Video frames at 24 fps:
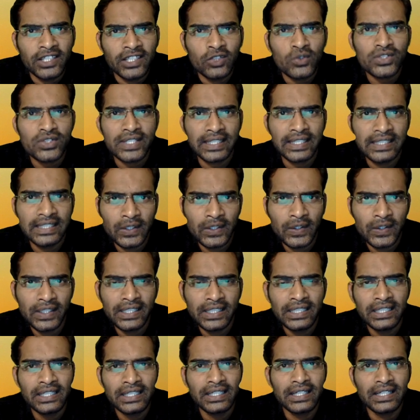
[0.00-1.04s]

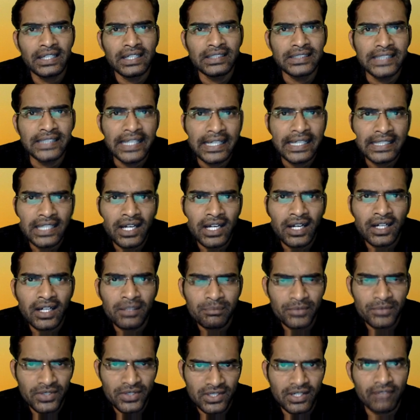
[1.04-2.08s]
security data
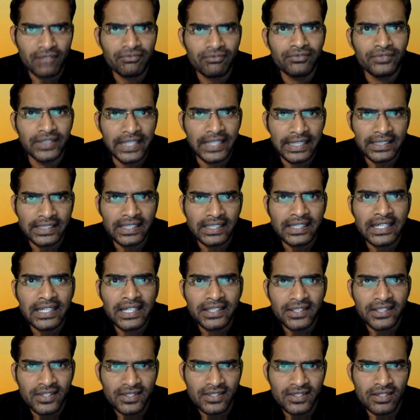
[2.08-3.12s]
stuff, data
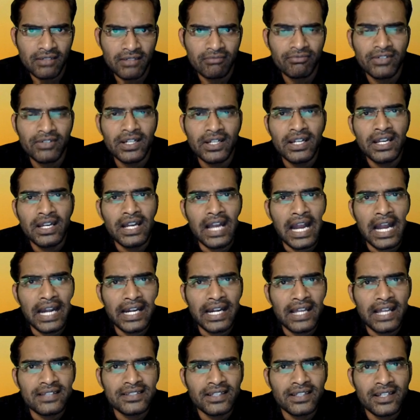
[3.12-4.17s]
related stuff,
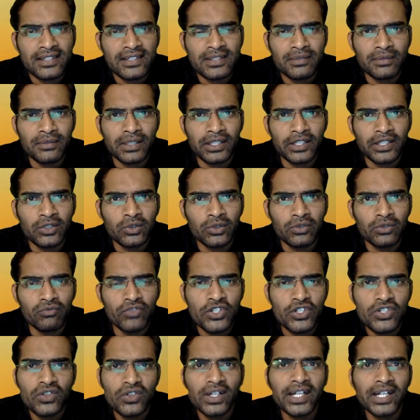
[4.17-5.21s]
and as well as
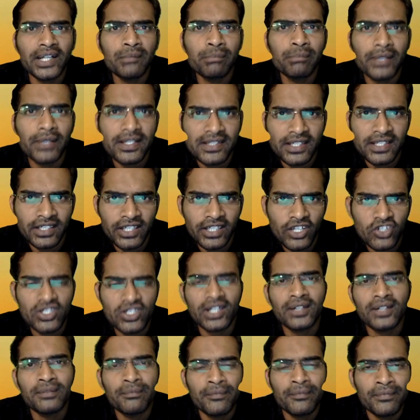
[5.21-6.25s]
visual
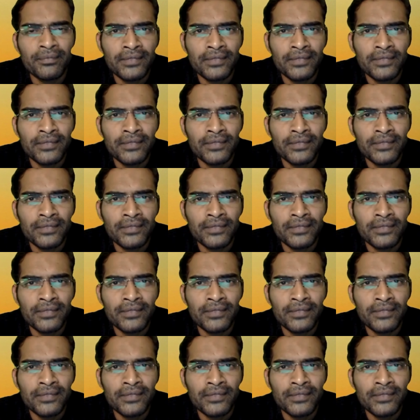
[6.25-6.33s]
representation.